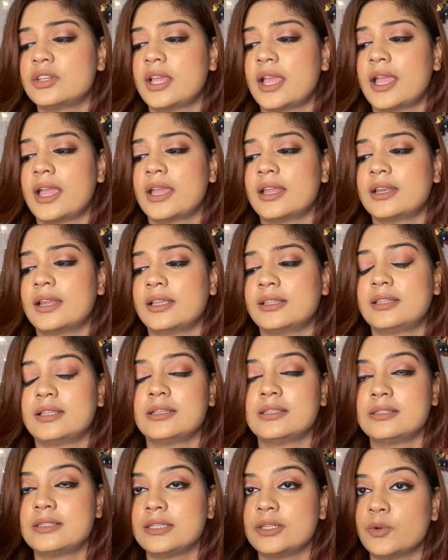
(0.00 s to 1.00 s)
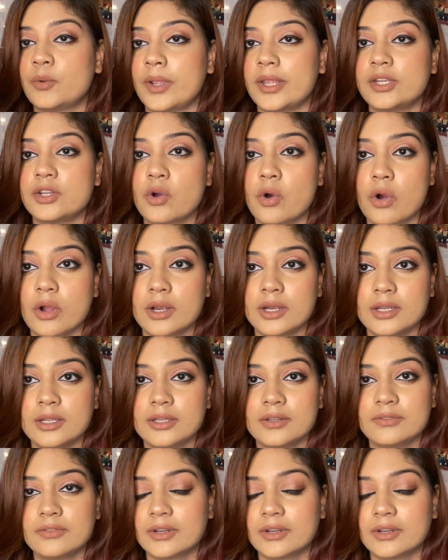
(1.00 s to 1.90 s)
and I think 08 Olive,